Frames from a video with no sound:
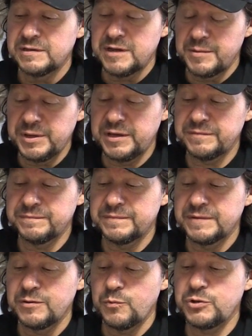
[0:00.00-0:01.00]
I mean,
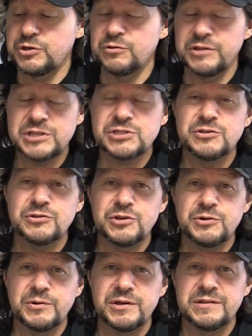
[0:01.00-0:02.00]
when you listen
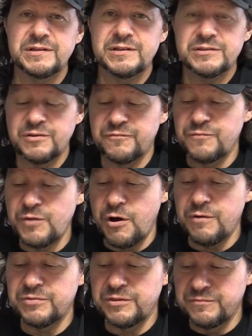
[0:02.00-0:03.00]
to it,
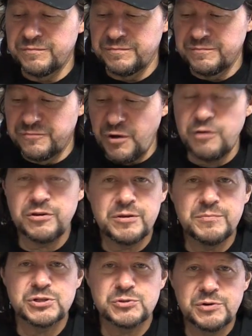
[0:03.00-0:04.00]
the volume
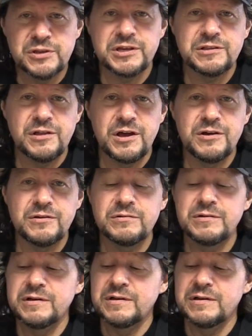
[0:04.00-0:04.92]
is really low,